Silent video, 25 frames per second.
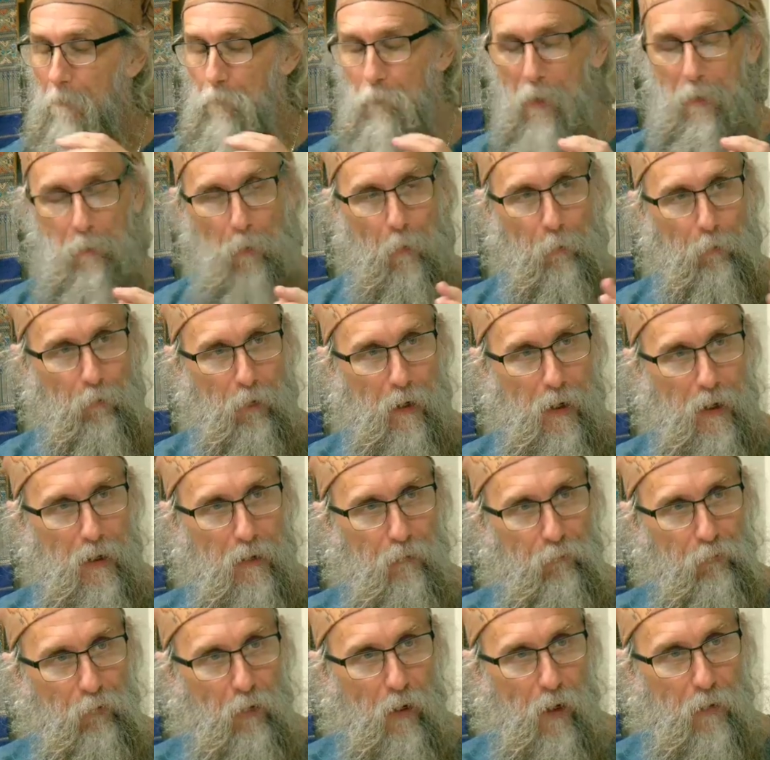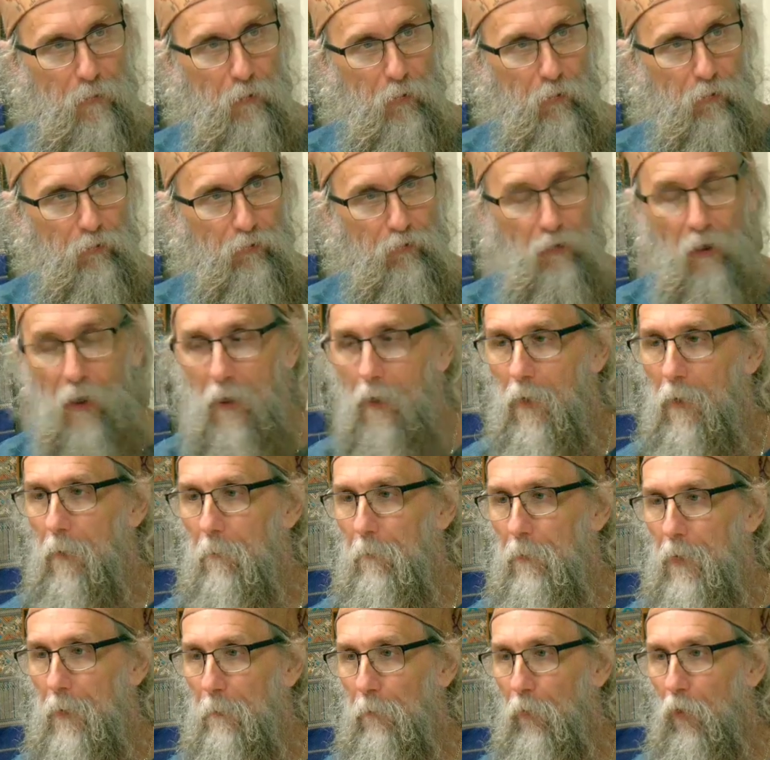People praying for others,
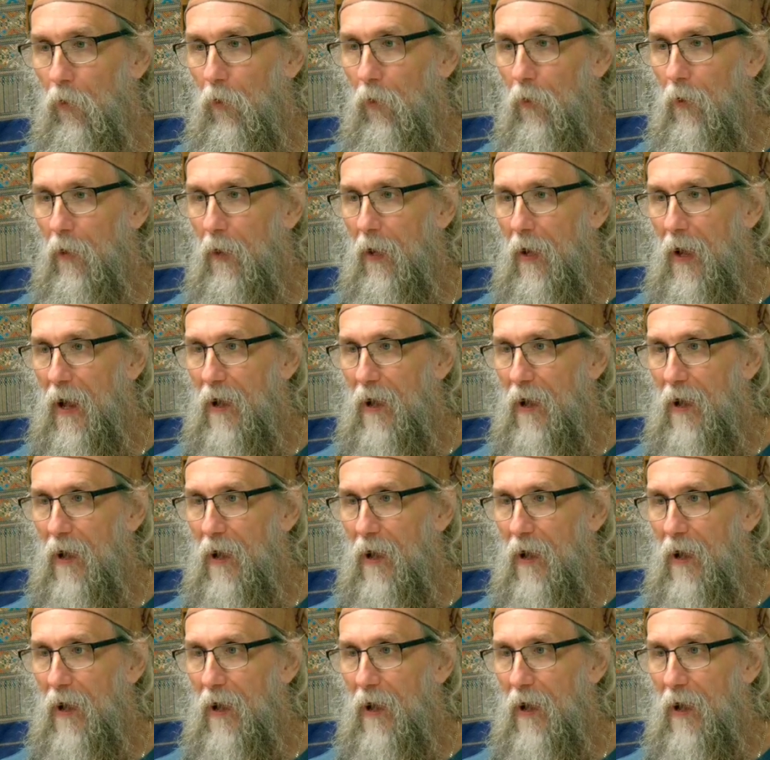people